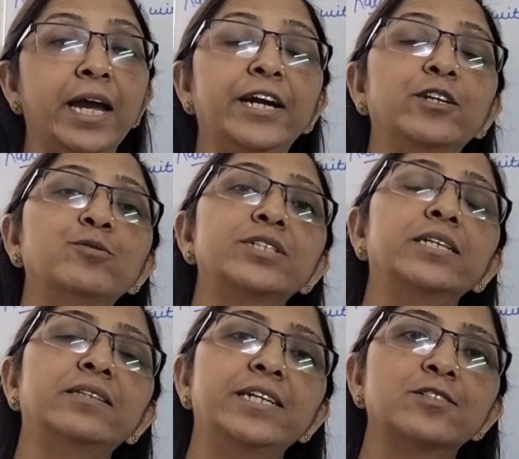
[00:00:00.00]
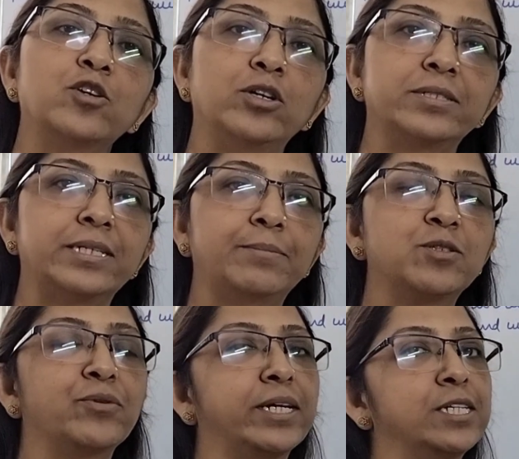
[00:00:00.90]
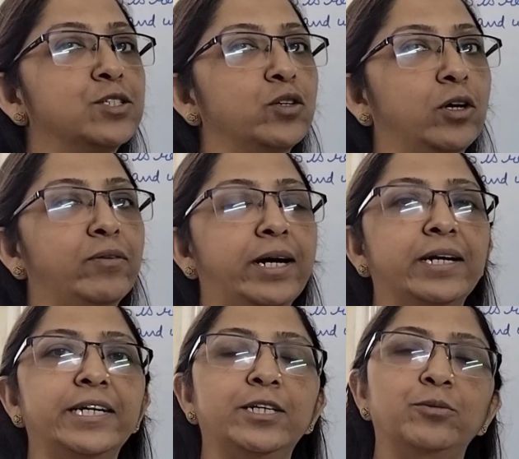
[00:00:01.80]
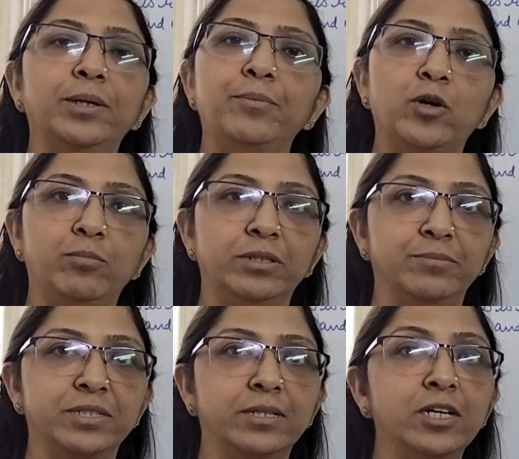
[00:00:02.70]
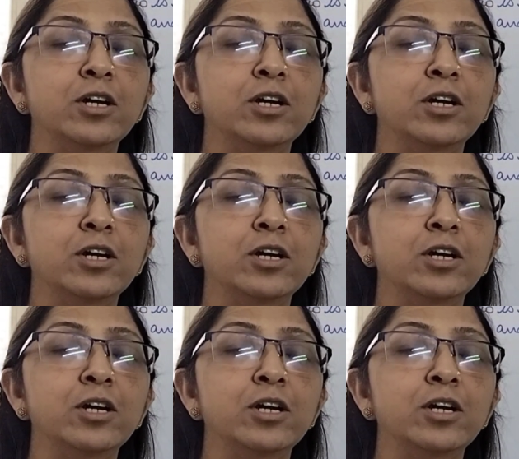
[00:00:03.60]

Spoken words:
And using these concepts we can solve our day-to-day problems.